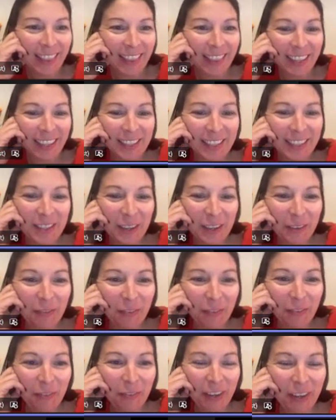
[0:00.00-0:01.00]
That's so
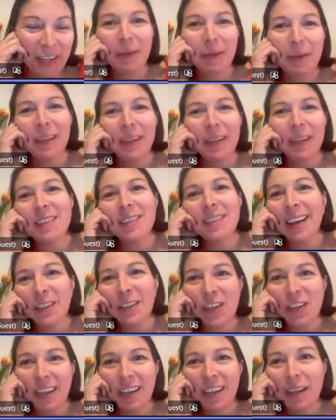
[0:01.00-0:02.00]
funny because
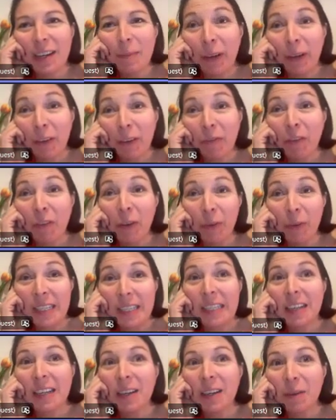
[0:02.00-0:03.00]
actually I put a few
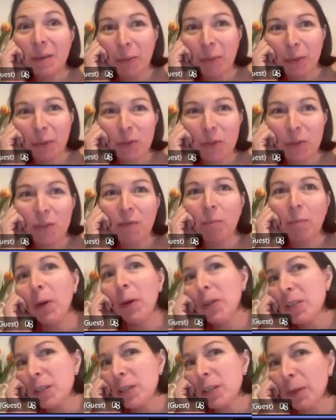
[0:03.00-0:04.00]
examples of
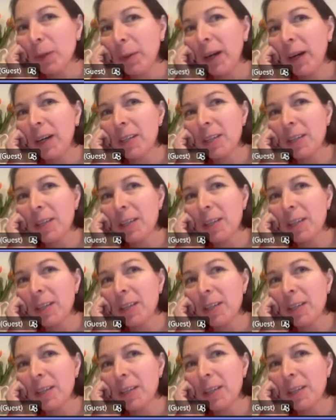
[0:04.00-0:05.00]
possible
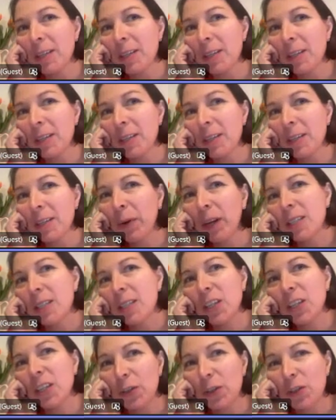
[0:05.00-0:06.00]
passwords that people like to
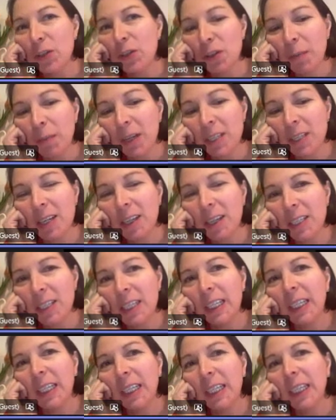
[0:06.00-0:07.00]
use on my
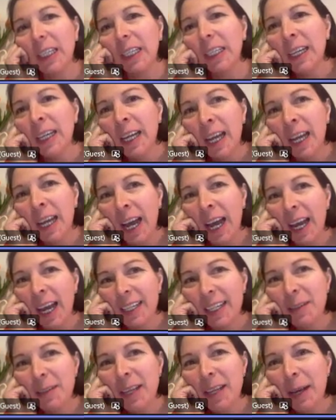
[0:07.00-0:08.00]
slide here.
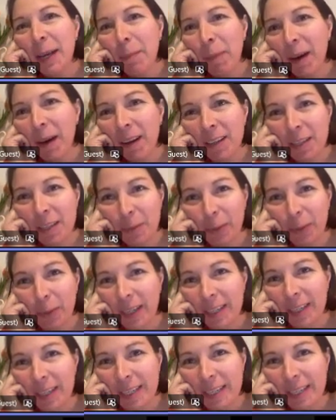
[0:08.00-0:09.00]
And yeah,
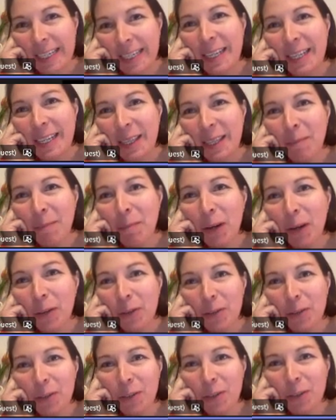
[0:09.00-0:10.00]
password is in the
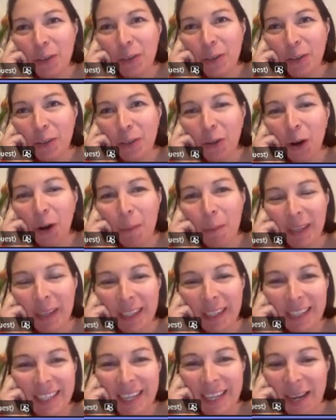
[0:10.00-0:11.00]
most
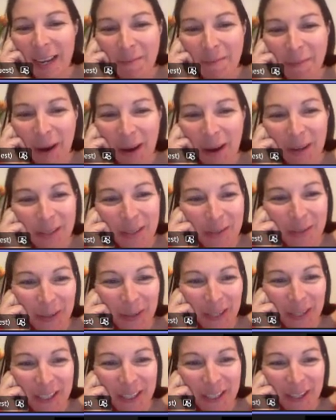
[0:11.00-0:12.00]
common 10
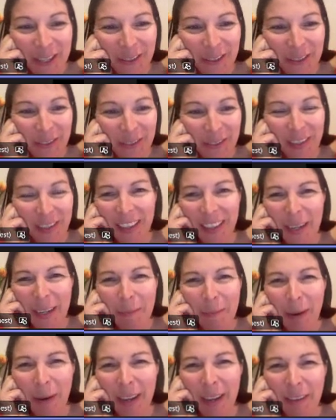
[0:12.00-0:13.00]
passwords used. I think
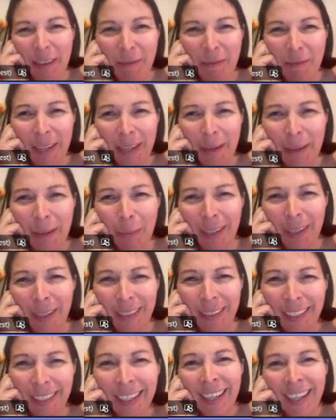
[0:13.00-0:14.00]
it might even be number
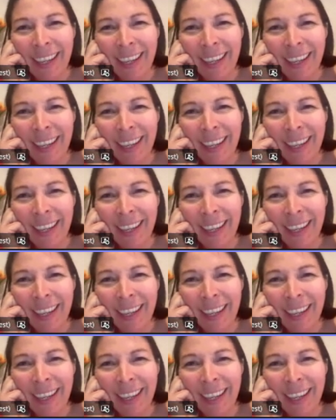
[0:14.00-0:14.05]
1